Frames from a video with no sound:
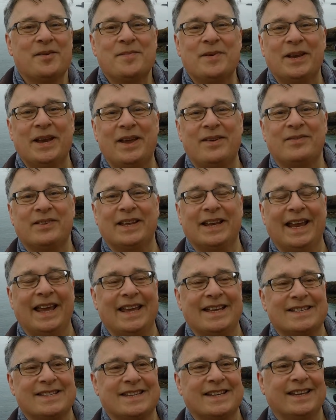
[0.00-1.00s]
But
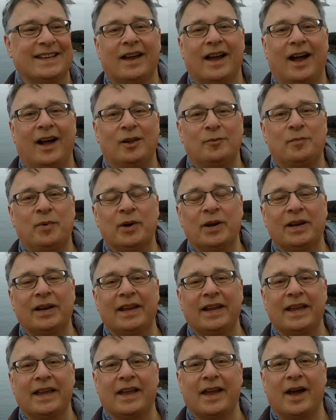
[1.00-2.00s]
nevertheless, I'll put a
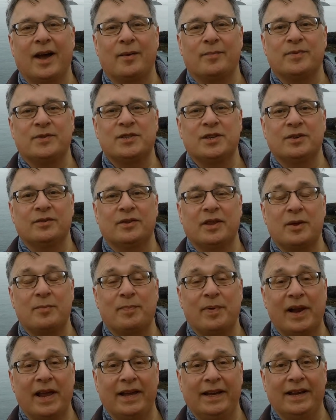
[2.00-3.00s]
link up to the
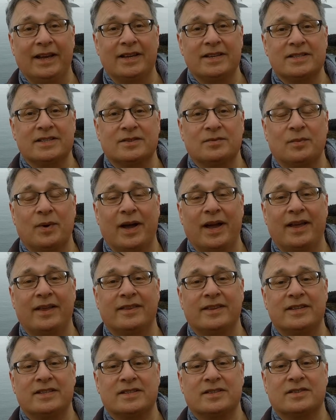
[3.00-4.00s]
playlist where
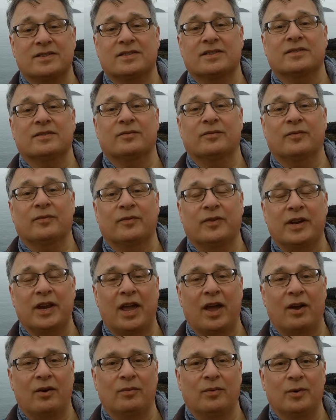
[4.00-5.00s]
this
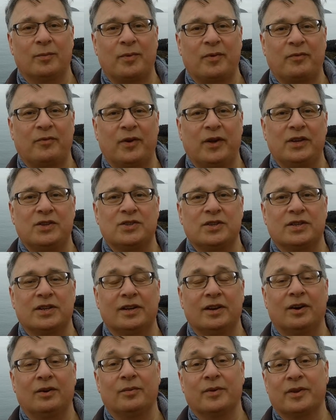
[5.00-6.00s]
video will be featured
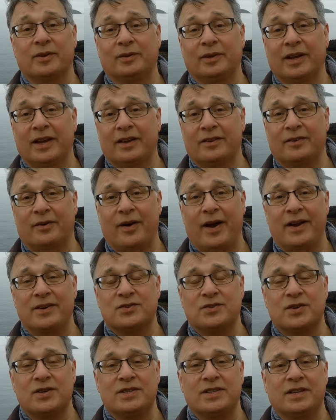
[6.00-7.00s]
along with all the other
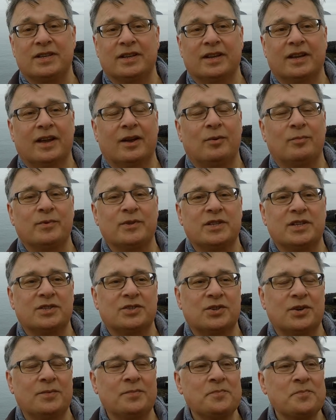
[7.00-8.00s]
entries in the
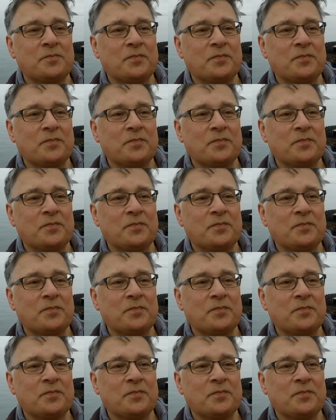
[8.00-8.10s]
competition.